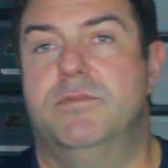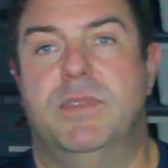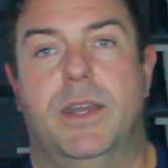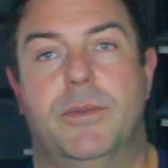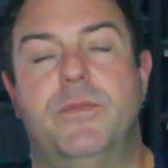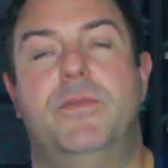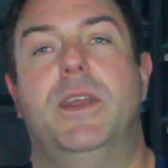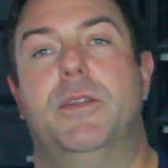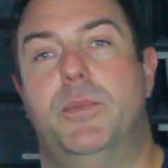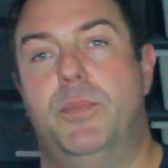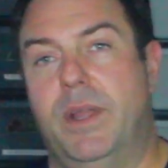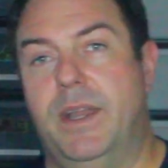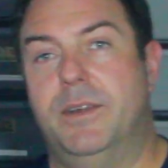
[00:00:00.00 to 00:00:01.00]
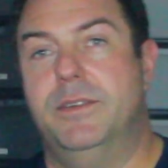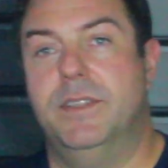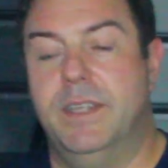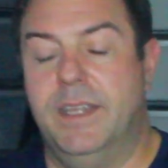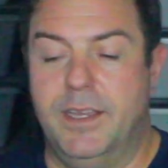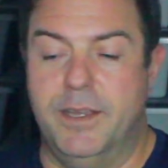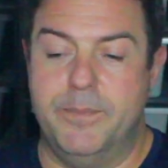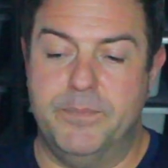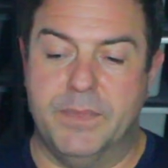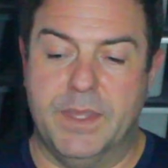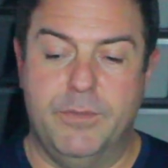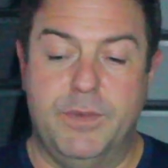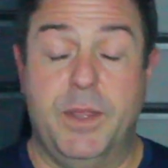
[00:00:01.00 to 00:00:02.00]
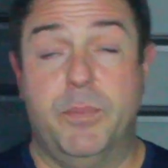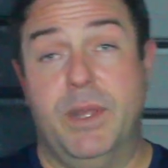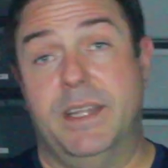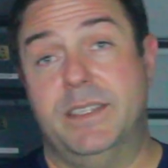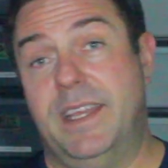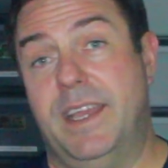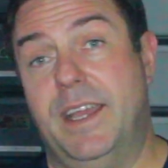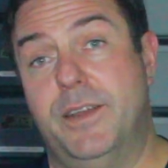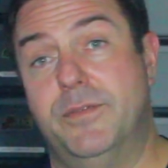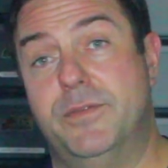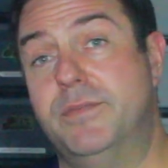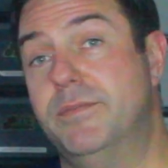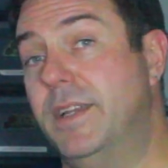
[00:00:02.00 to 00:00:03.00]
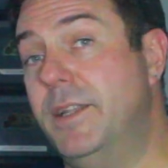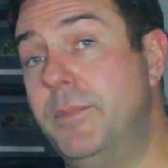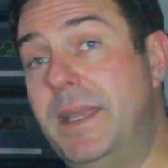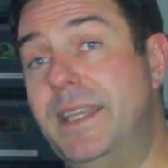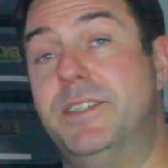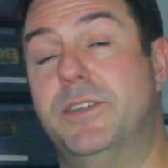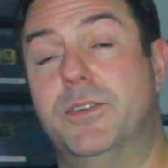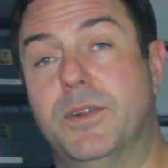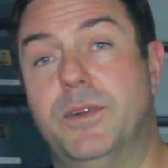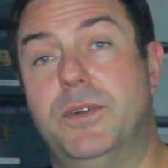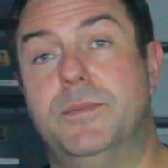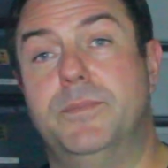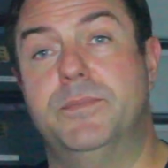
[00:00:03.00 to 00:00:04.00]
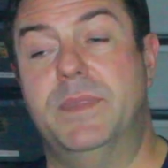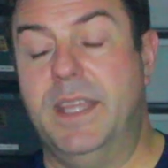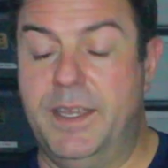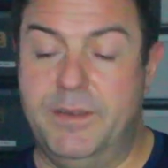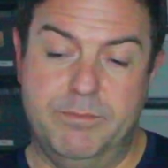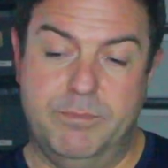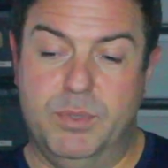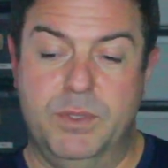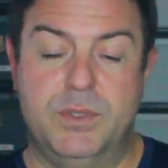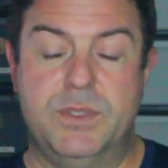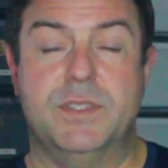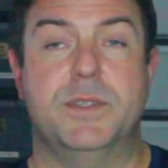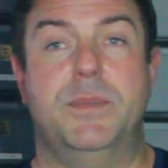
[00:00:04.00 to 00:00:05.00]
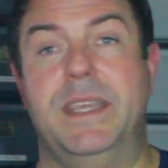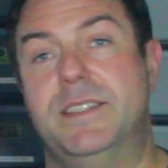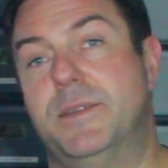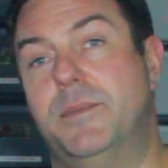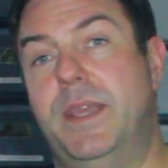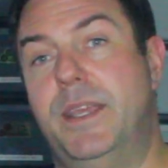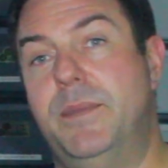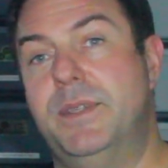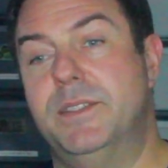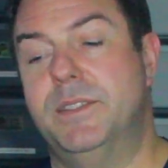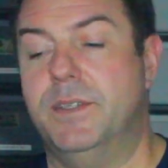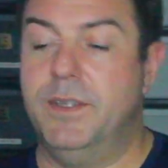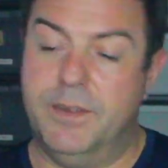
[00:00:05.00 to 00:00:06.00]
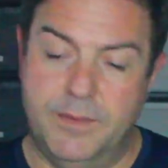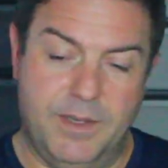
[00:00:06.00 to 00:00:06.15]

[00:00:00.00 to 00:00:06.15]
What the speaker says: I'm very proud to have an amazing girl that produces amazing babies.